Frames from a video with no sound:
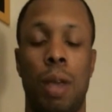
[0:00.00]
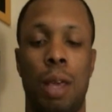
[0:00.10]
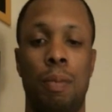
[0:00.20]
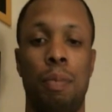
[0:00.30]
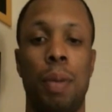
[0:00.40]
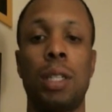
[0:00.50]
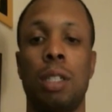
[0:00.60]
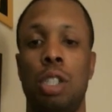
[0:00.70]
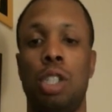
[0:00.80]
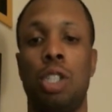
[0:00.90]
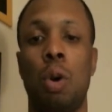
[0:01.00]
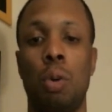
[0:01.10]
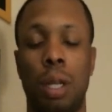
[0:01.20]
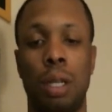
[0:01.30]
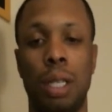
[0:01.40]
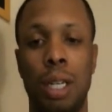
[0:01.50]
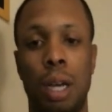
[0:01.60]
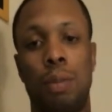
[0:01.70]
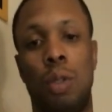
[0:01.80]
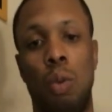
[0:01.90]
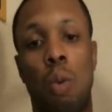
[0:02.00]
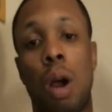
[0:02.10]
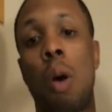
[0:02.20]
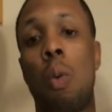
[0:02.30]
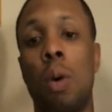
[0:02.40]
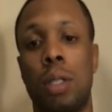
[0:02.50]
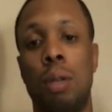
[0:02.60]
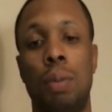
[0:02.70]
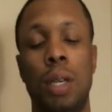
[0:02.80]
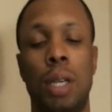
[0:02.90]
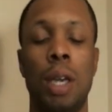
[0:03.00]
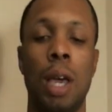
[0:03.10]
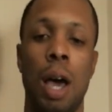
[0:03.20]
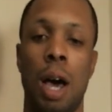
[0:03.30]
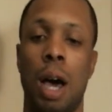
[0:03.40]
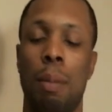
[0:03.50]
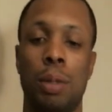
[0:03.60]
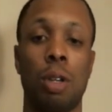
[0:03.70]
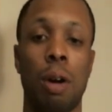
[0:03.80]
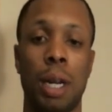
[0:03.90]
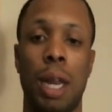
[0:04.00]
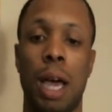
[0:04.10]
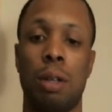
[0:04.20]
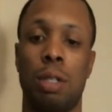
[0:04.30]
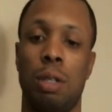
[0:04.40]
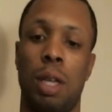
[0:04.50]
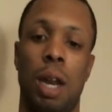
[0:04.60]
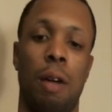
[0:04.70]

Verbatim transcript: and basically show the lead up to where I want to be, um, starting now so that